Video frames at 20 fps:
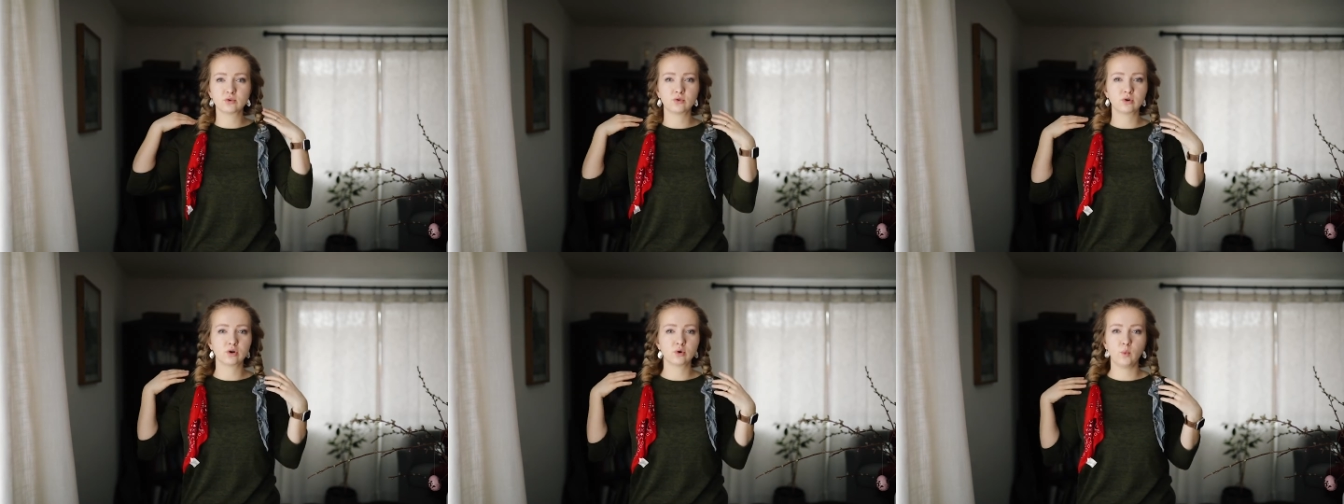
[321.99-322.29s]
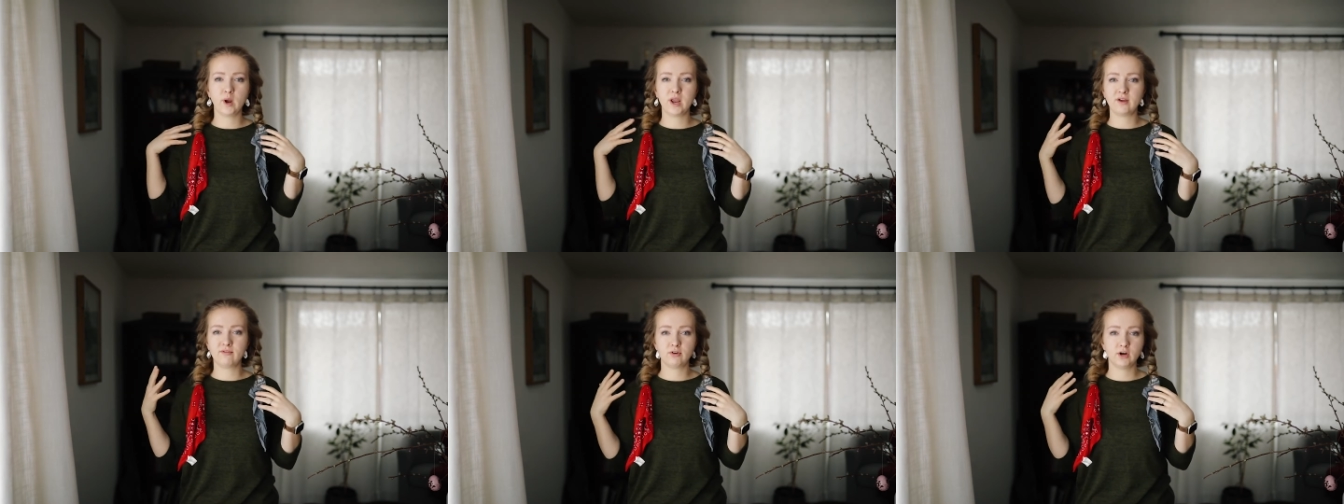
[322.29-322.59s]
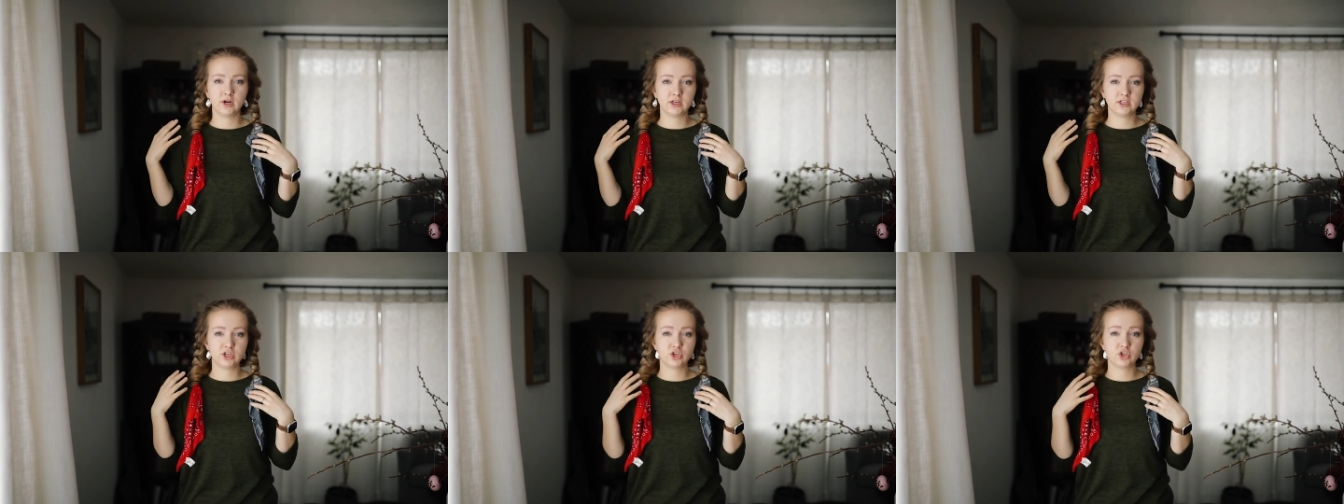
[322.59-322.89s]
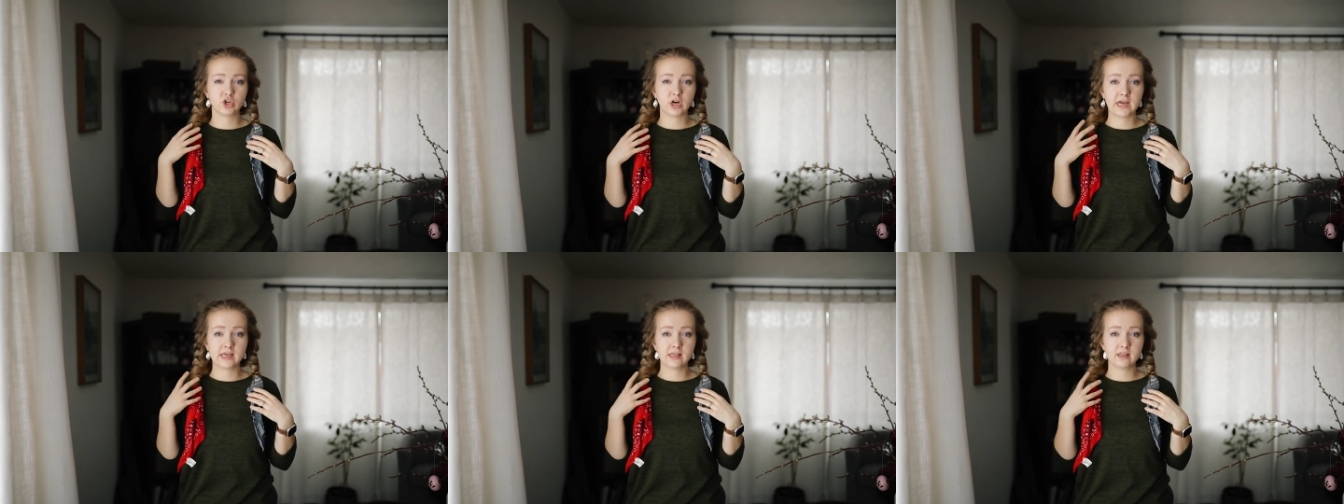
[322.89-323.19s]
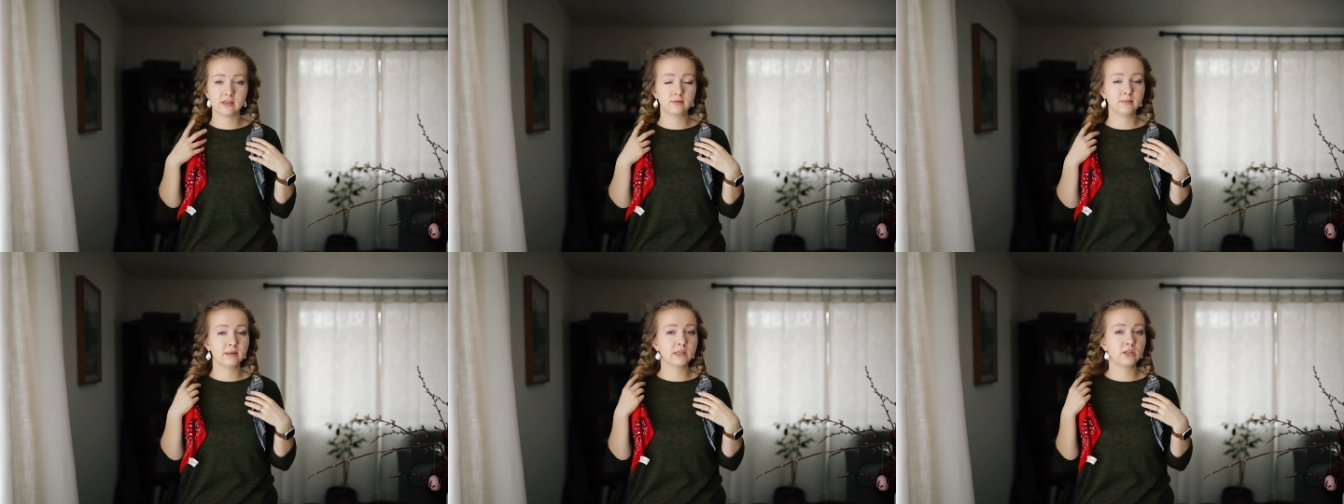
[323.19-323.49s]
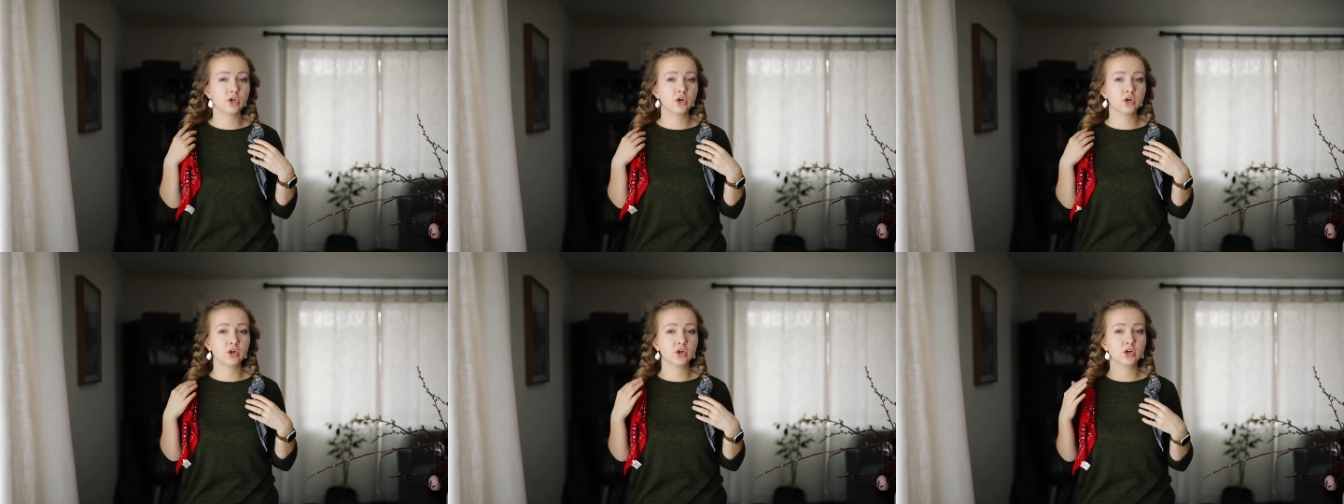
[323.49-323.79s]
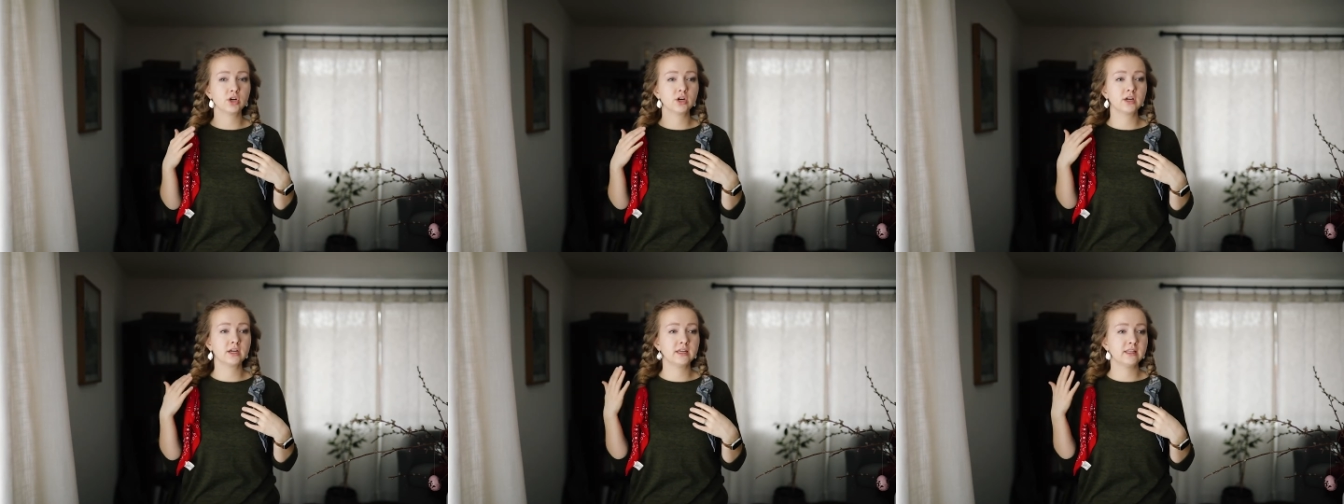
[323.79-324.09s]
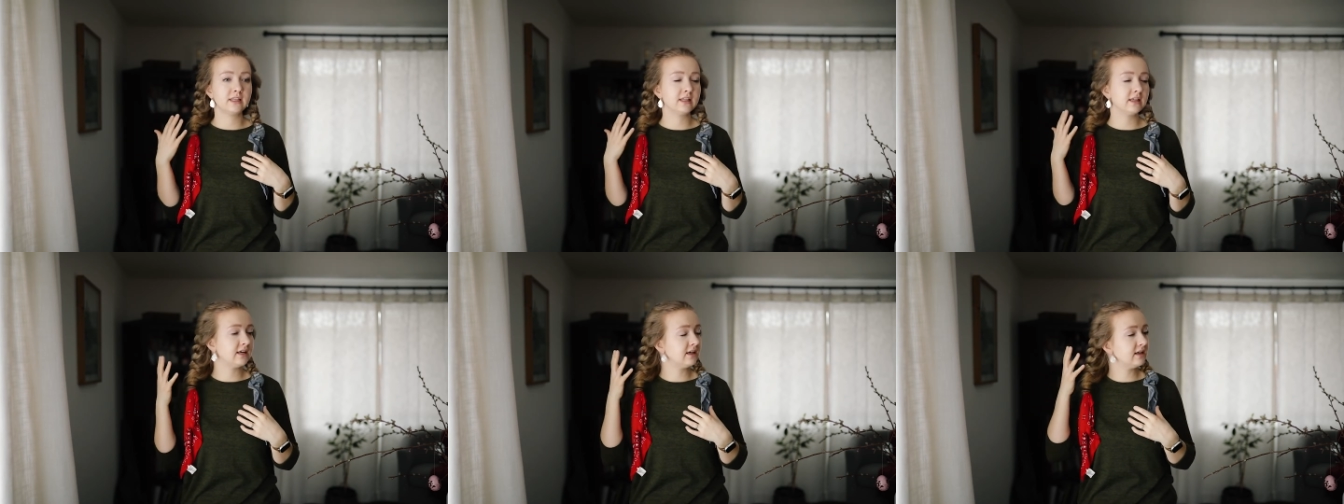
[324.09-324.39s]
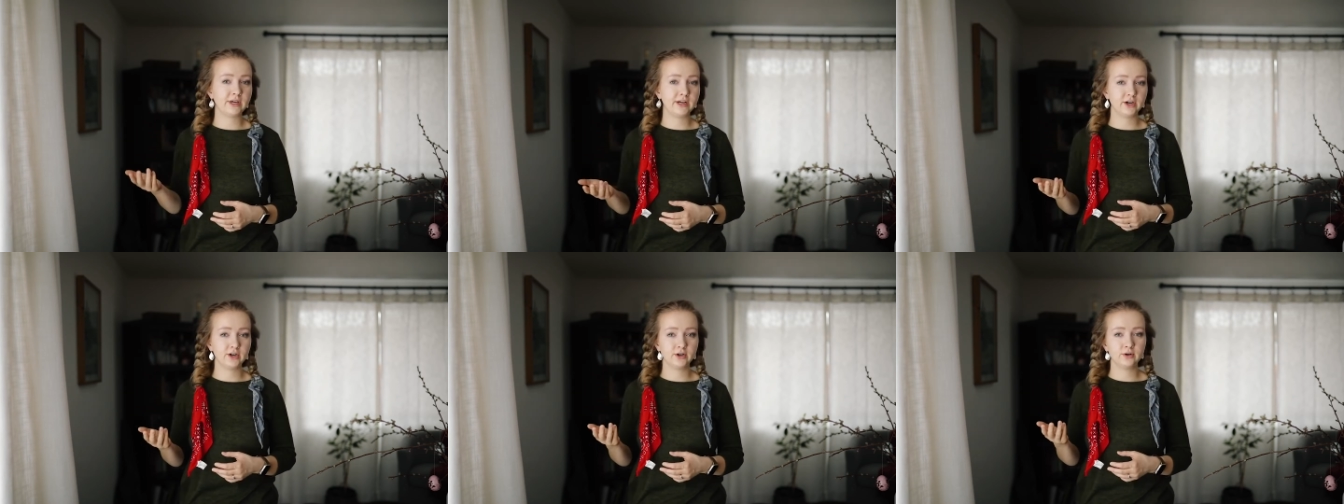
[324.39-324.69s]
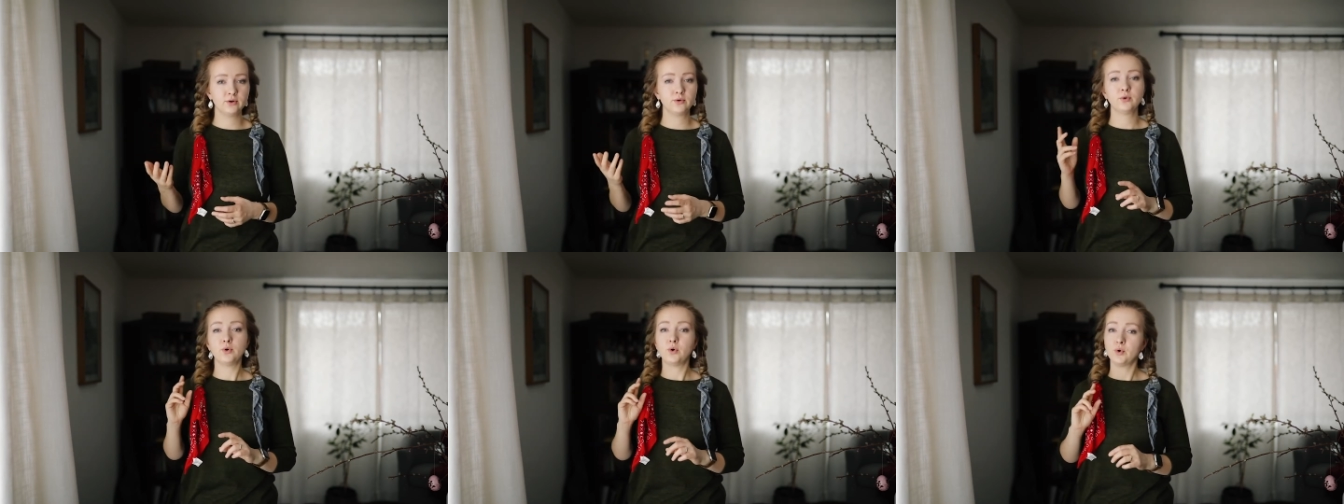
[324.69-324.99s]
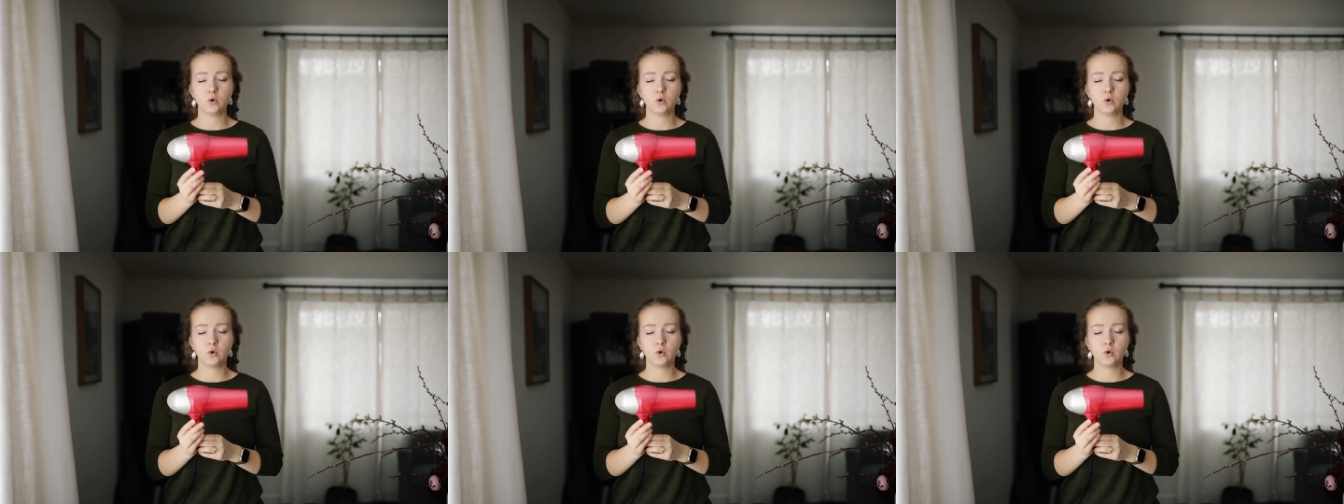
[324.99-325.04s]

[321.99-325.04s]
or wait for it to dry a little bit longer in the air,